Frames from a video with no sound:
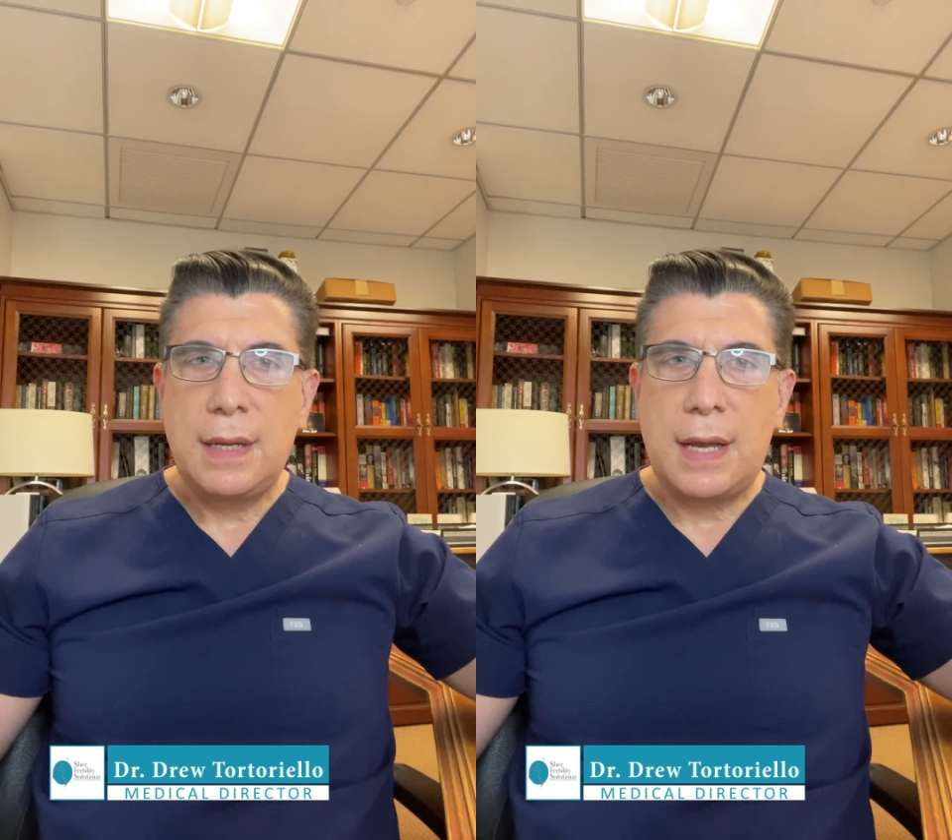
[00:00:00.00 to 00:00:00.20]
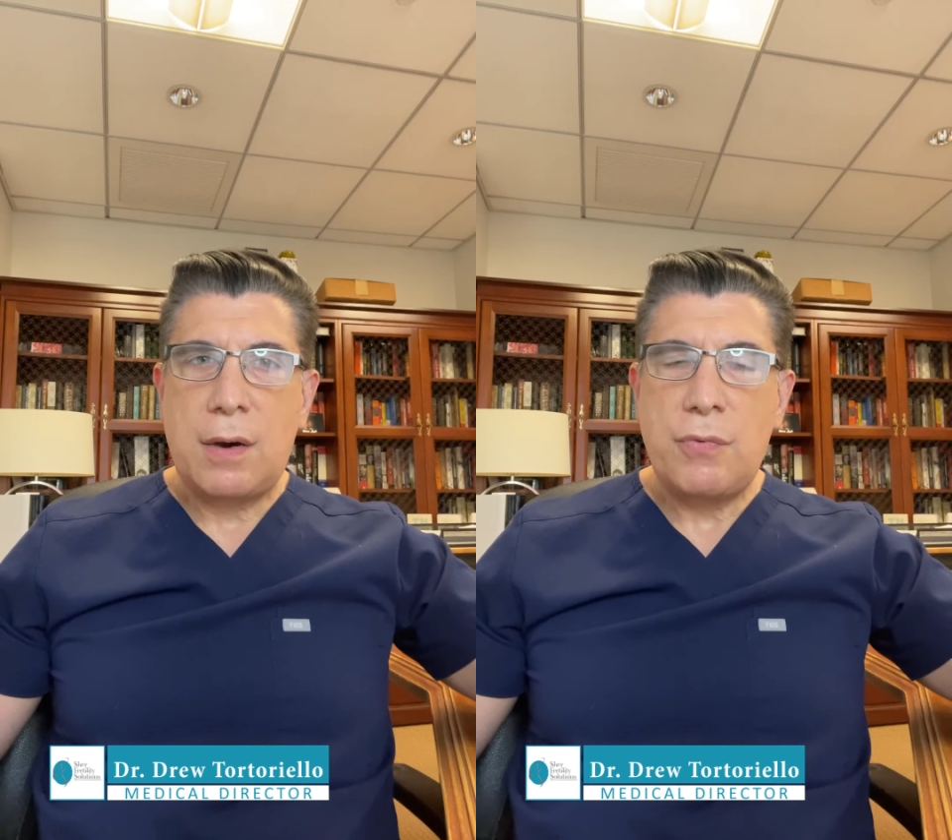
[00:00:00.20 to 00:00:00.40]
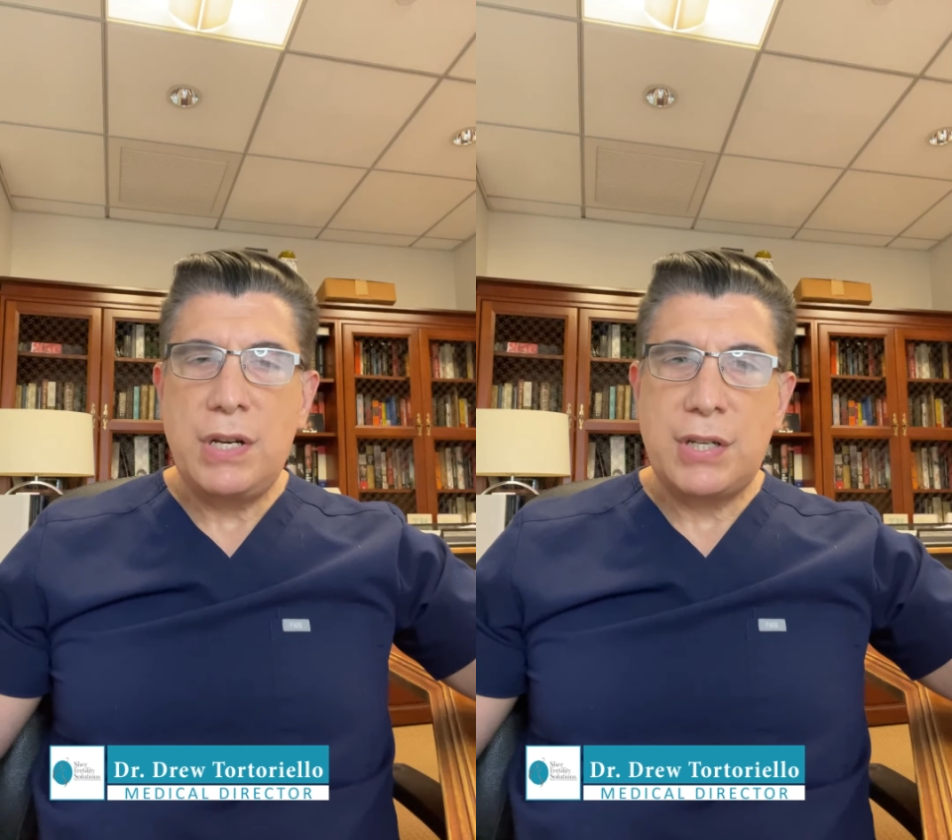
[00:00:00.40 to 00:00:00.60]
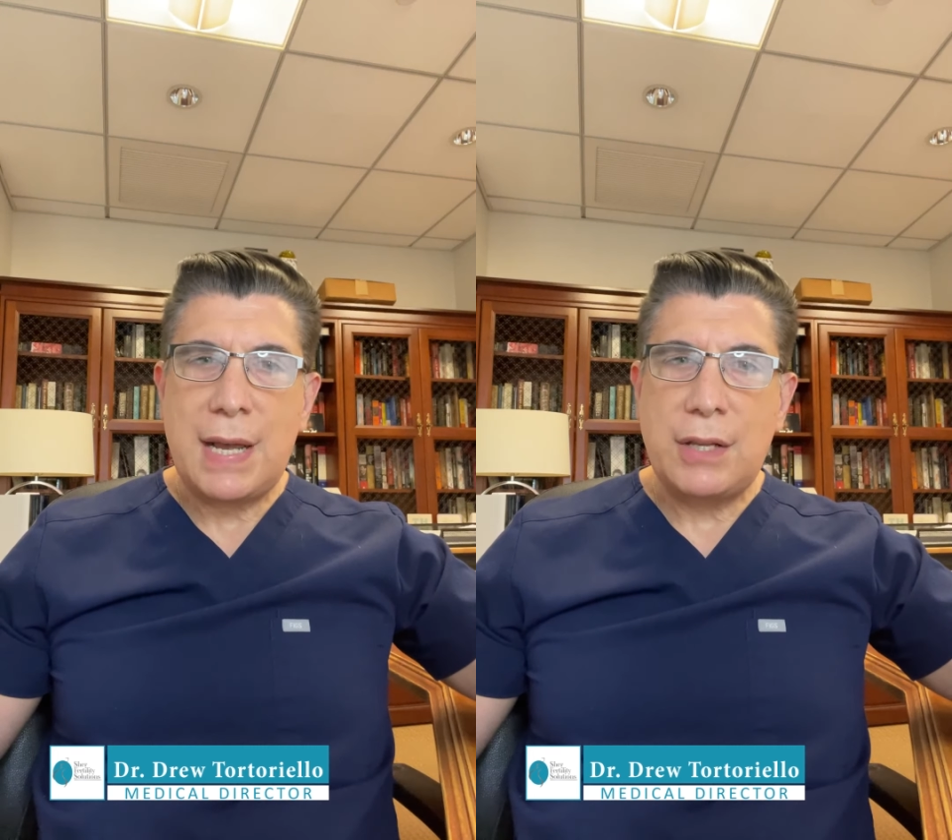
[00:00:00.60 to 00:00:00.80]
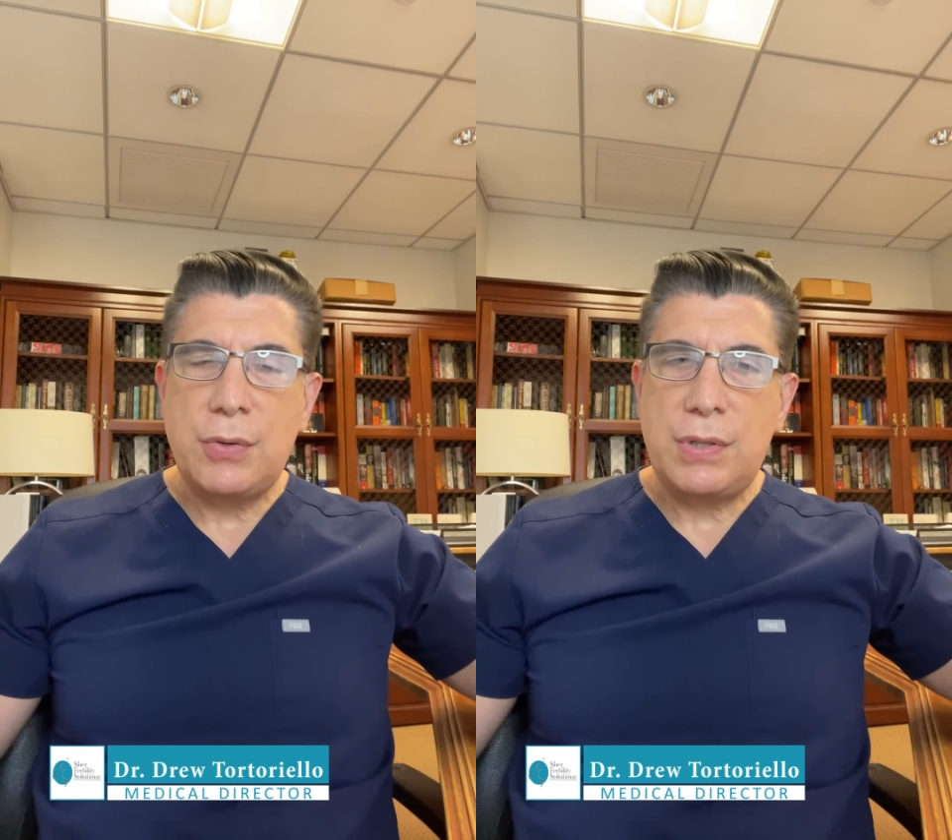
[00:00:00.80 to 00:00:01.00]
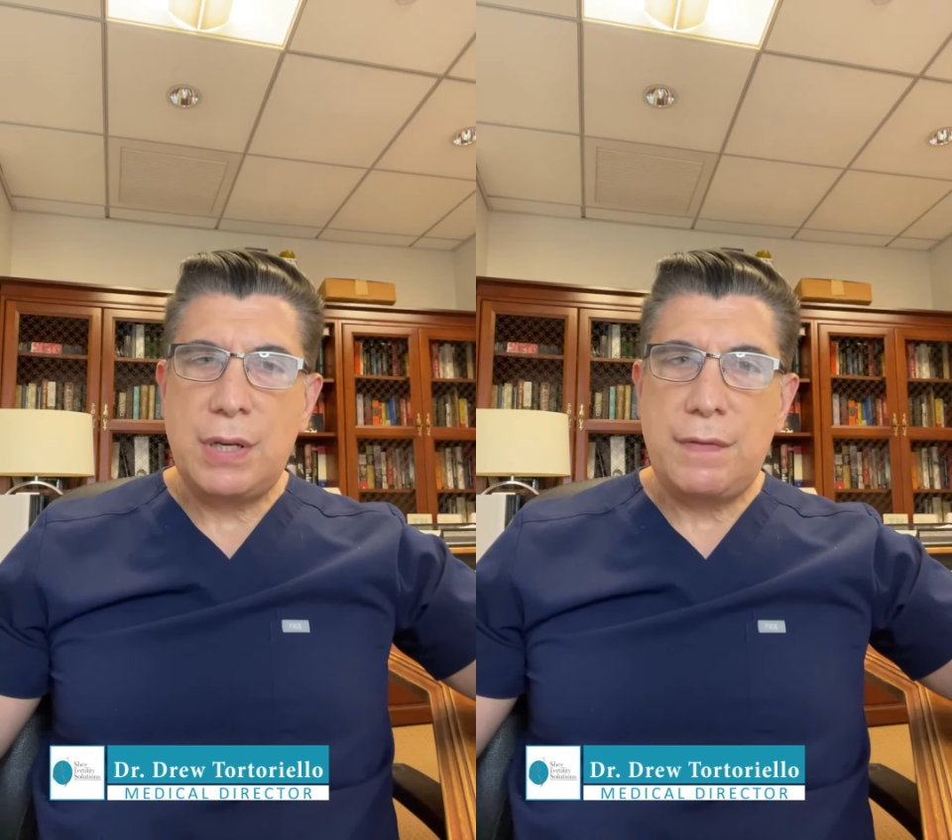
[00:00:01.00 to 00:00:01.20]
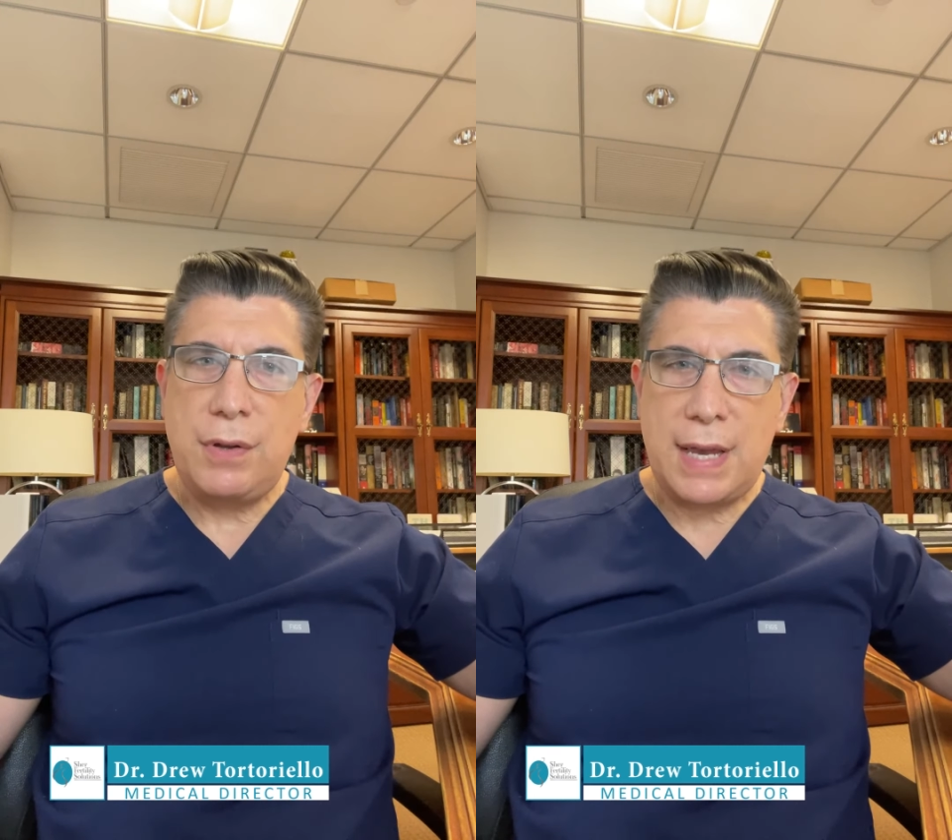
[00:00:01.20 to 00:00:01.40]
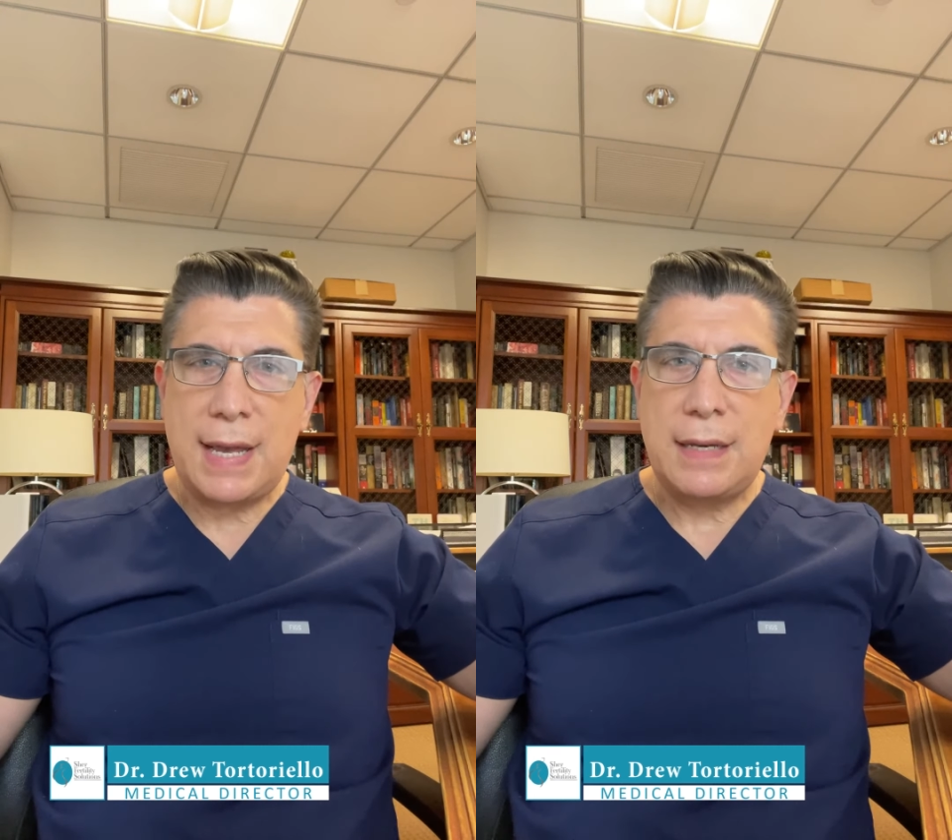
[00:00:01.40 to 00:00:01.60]
uh, reach out to us if you
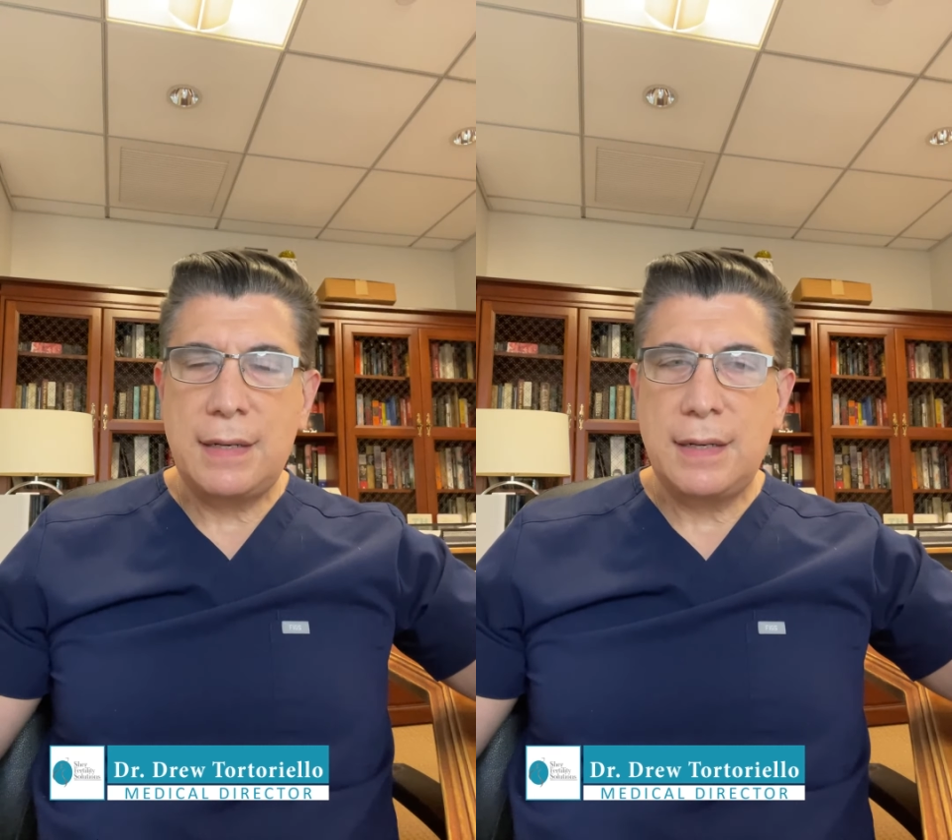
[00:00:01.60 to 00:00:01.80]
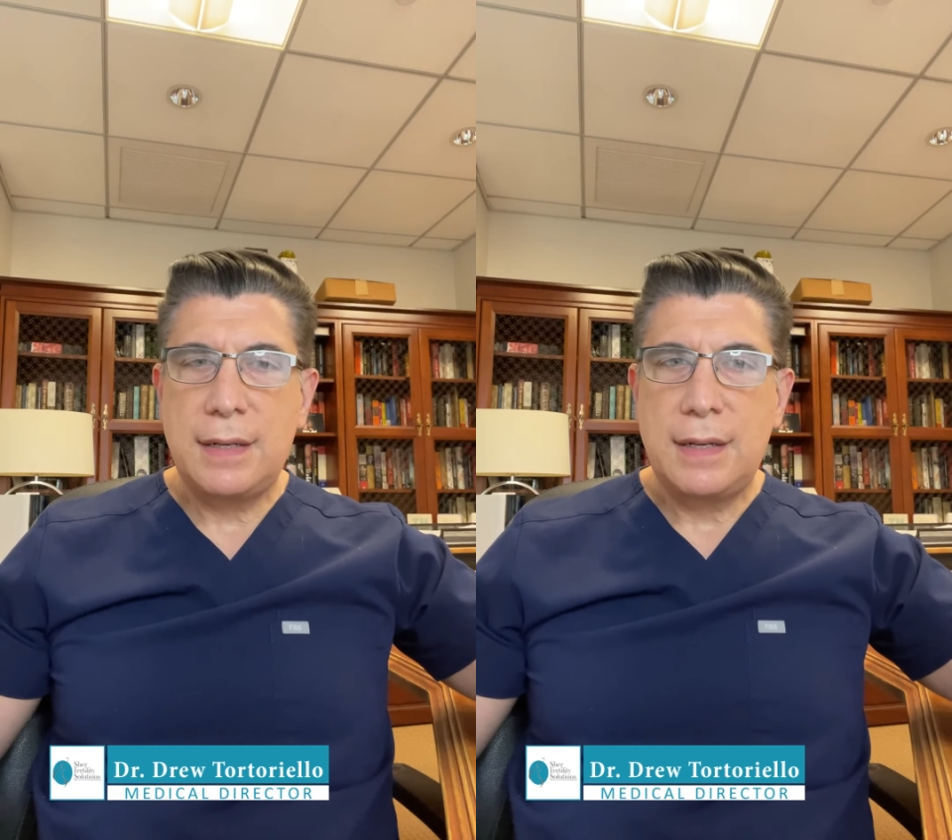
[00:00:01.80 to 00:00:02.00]
can.